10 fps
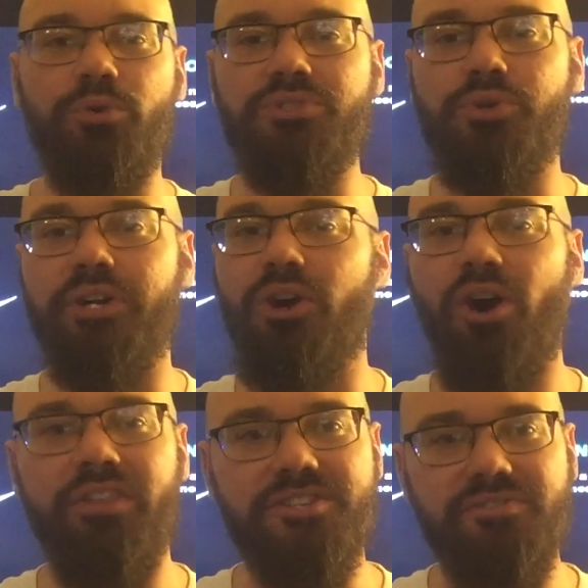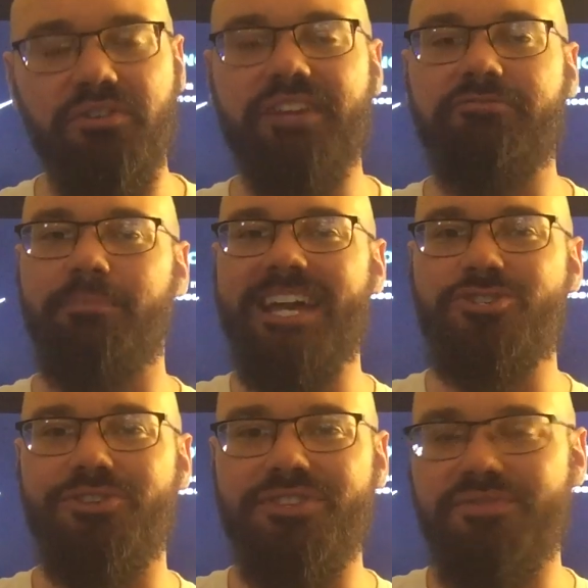you enjoyed all this free
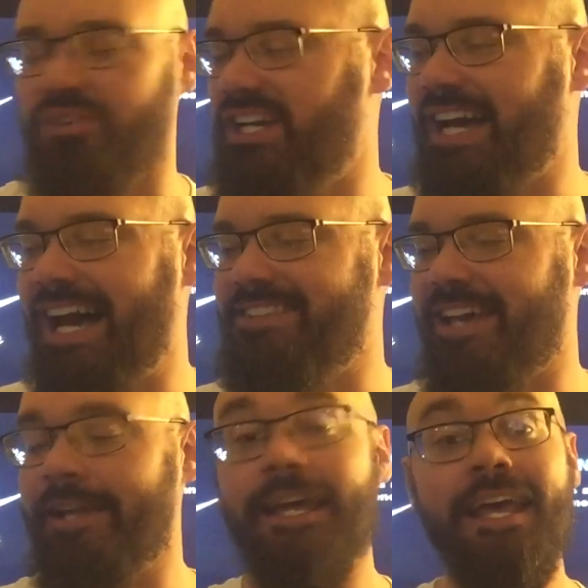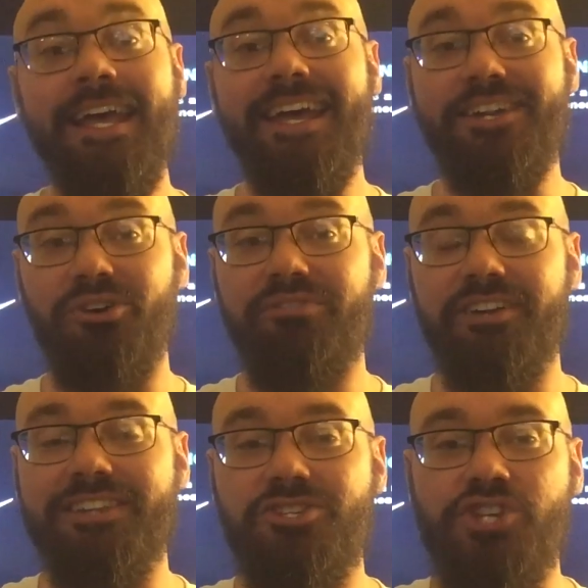information, this free content, and don't
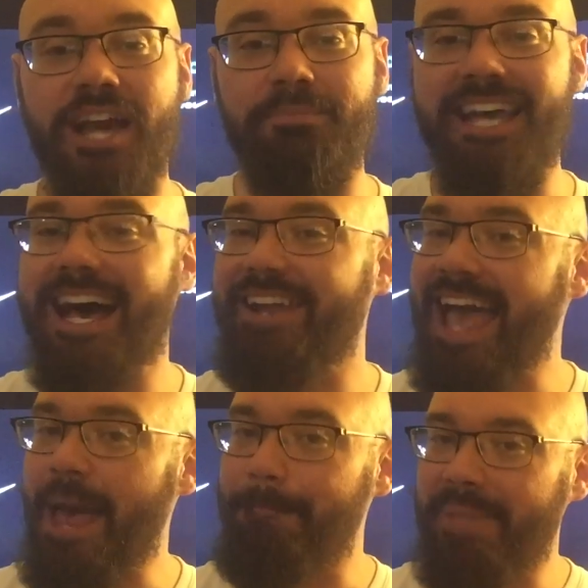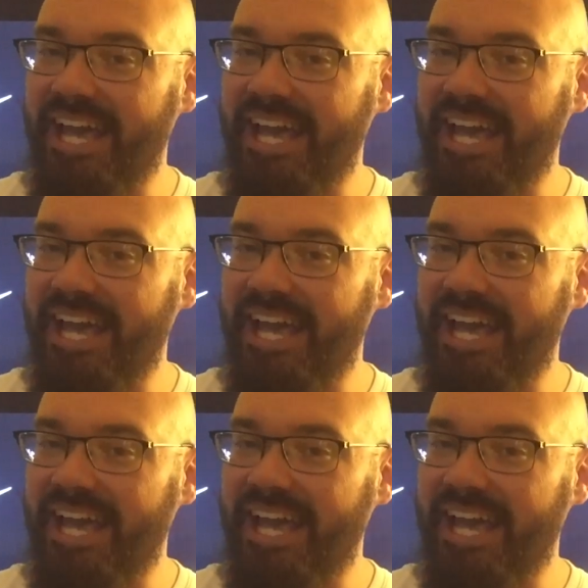forget to check me out at